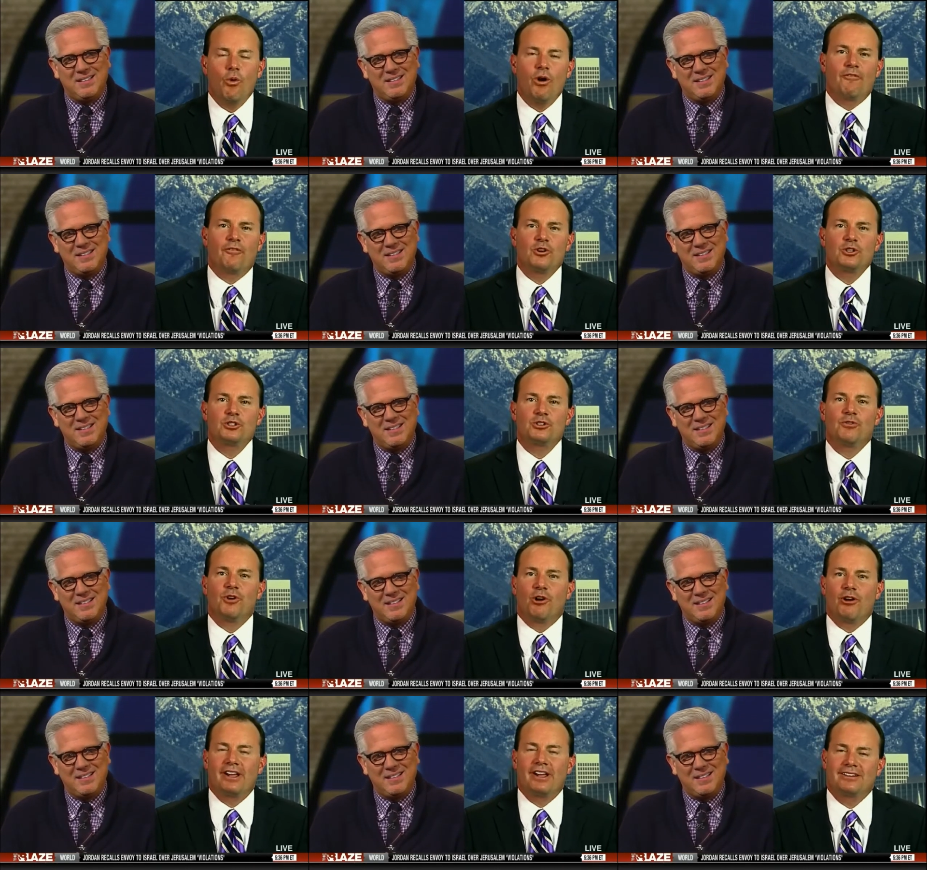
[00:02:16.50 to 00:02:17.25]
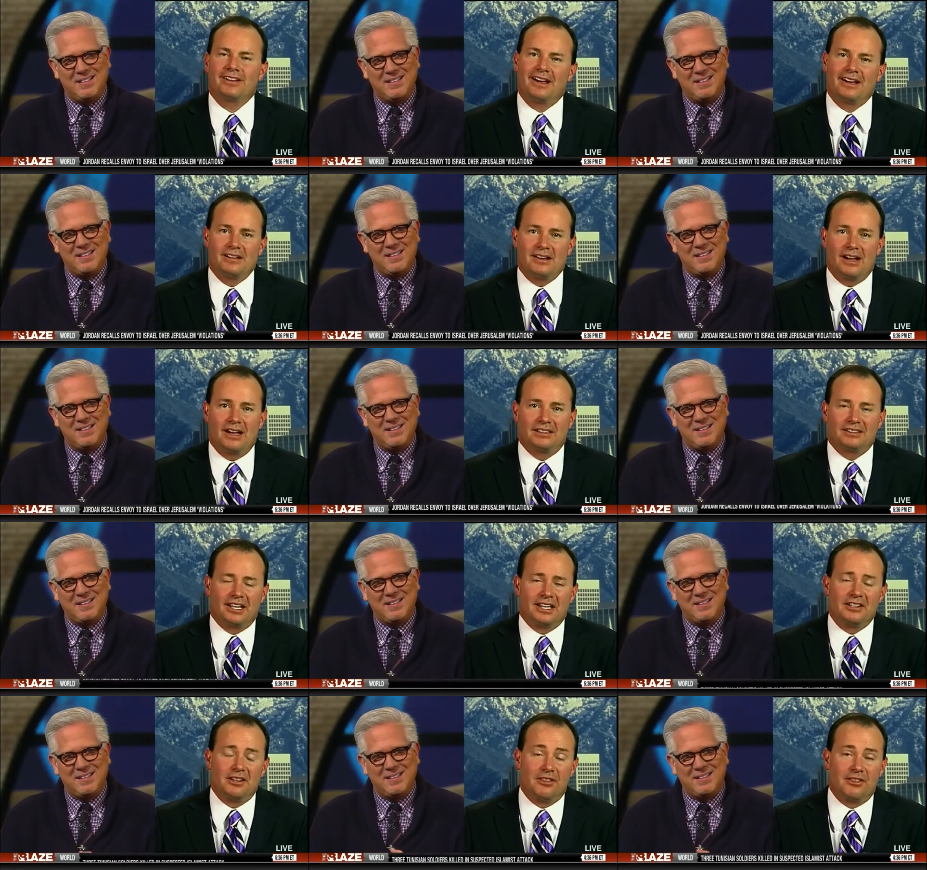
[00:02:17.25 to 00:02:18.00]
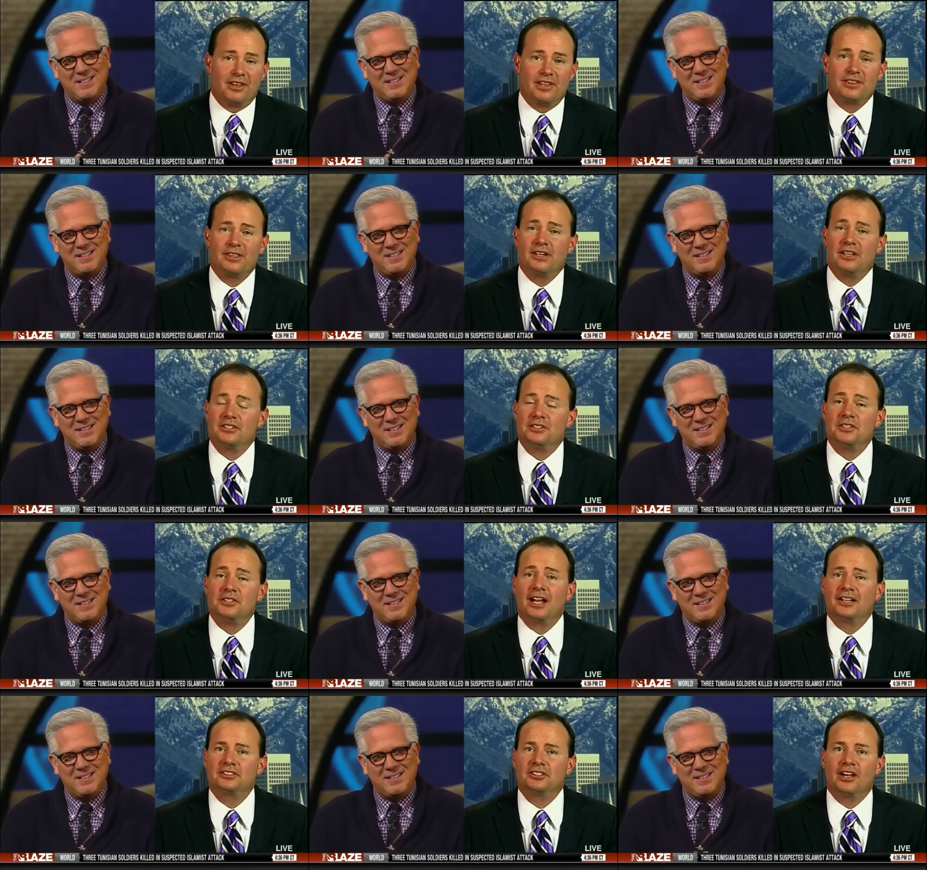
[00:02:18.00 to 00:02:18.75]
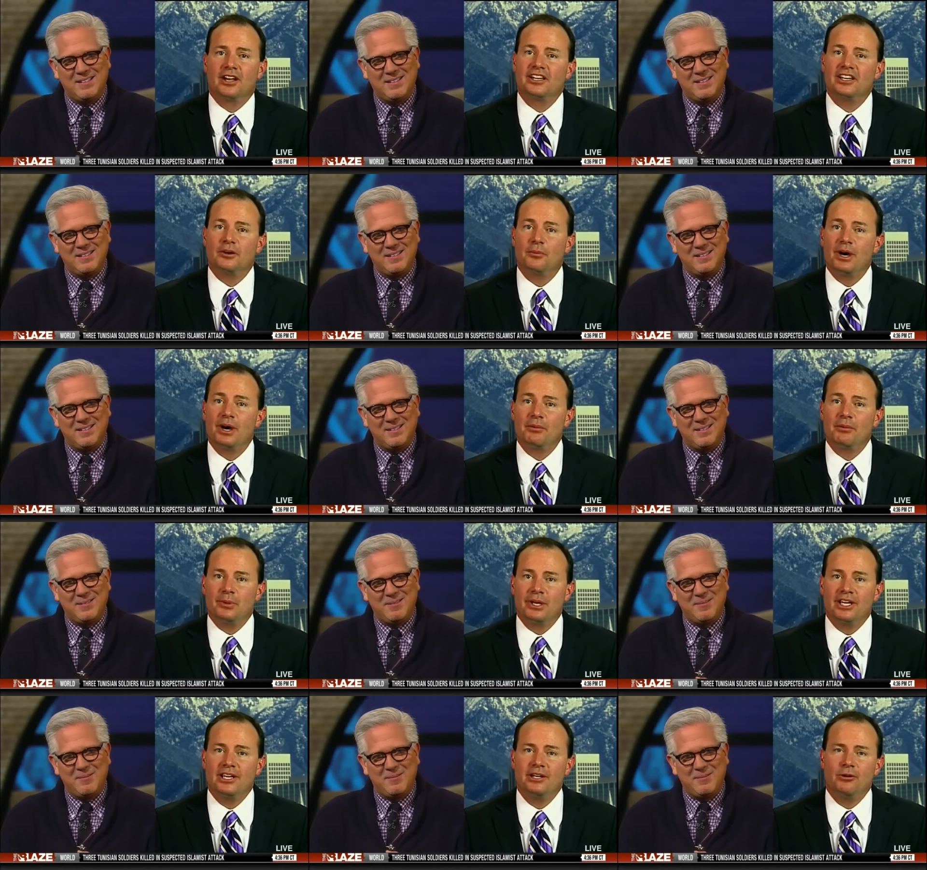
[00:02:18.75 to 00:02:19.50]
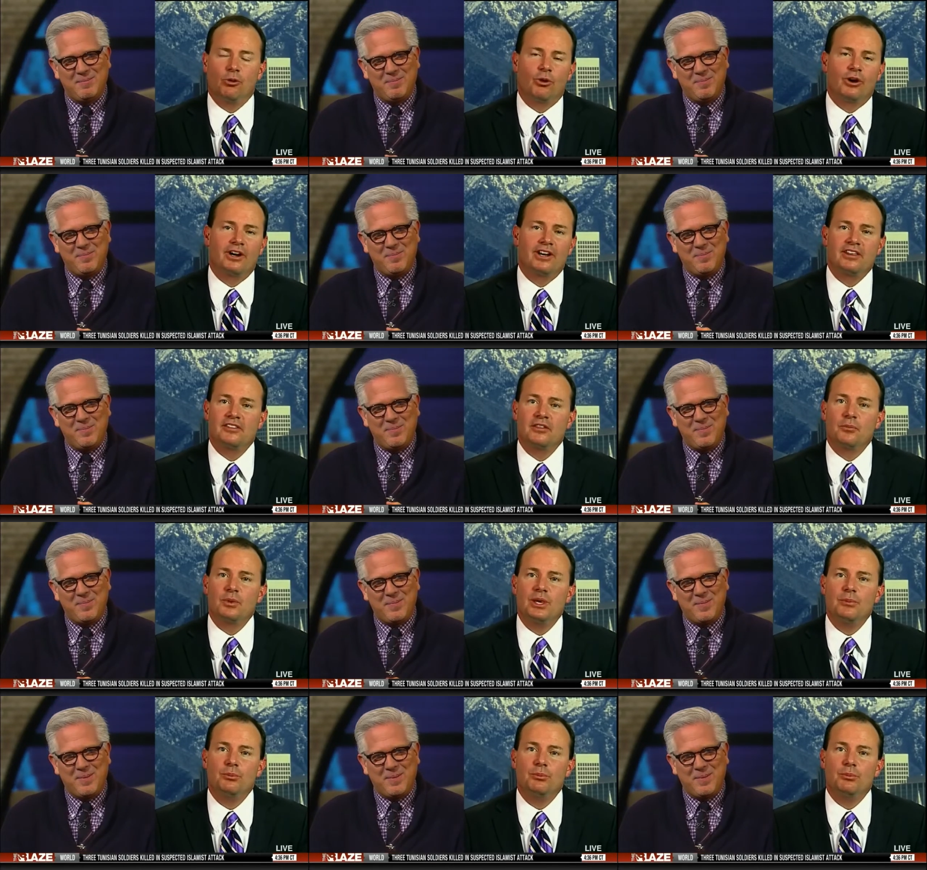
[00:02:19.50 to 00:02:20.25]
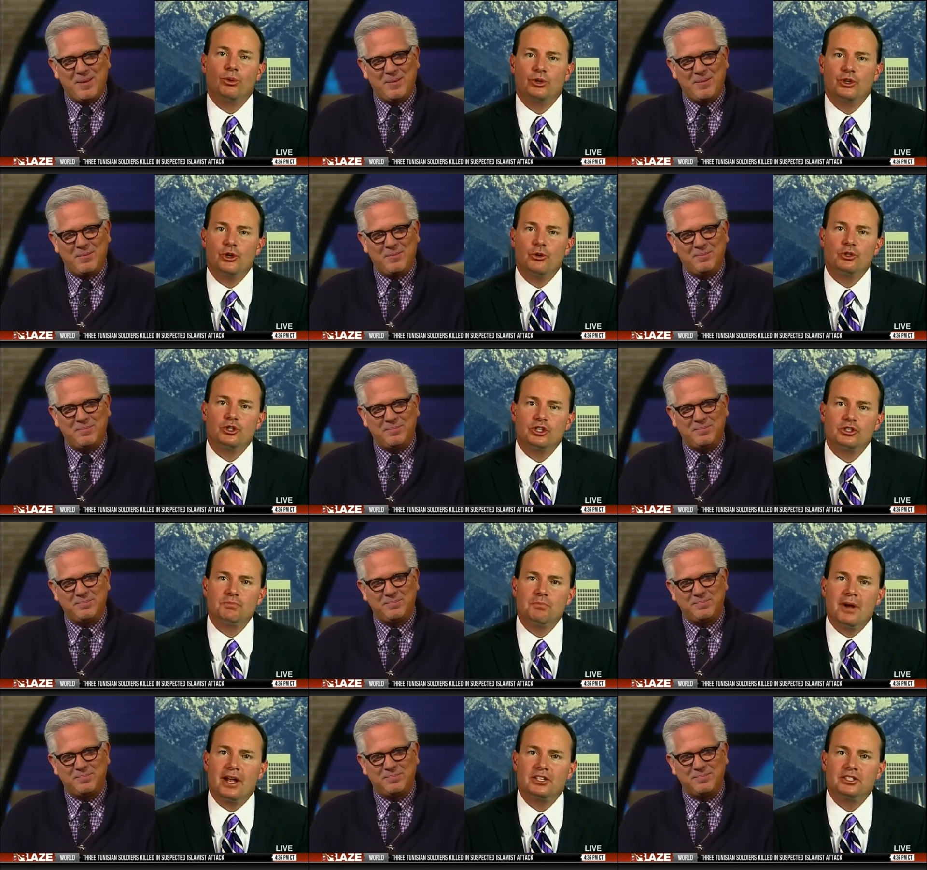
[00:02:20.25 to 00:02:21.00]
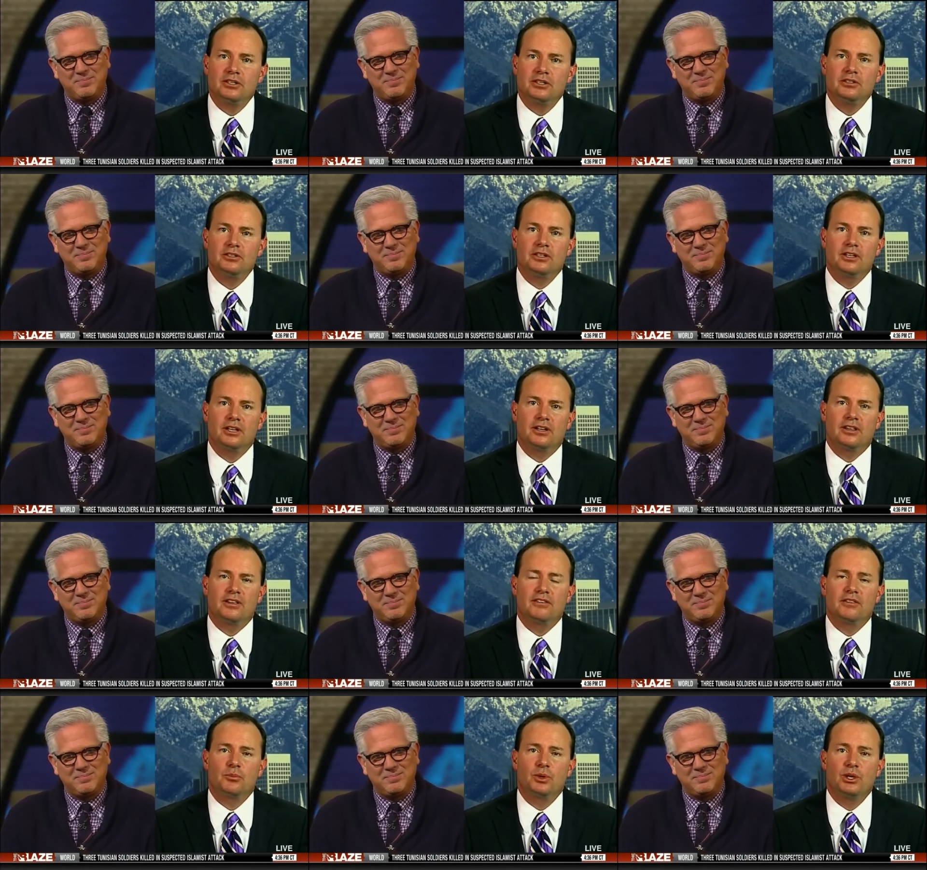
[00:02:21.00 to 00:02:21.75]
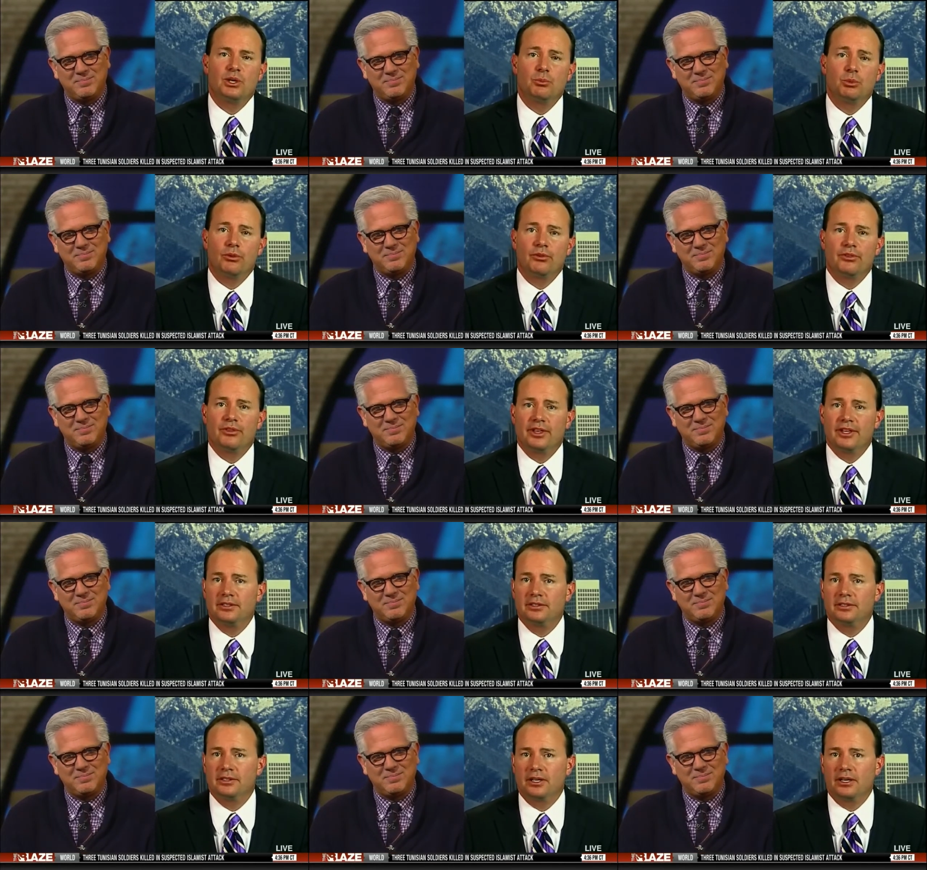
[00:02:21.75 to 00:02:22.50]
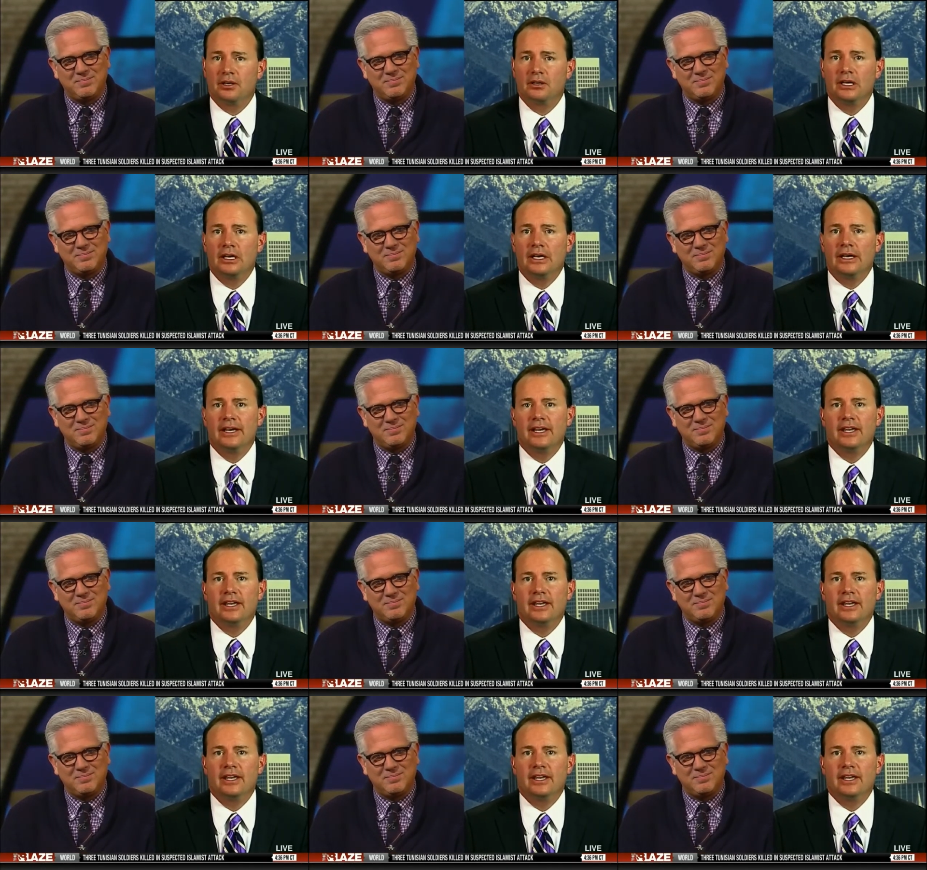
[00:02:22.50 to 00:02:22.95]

Speaker 1: Well, first of all, I, I, I, like to think that he's not talking about me or any of the people you just mentioned, any of the people that uh,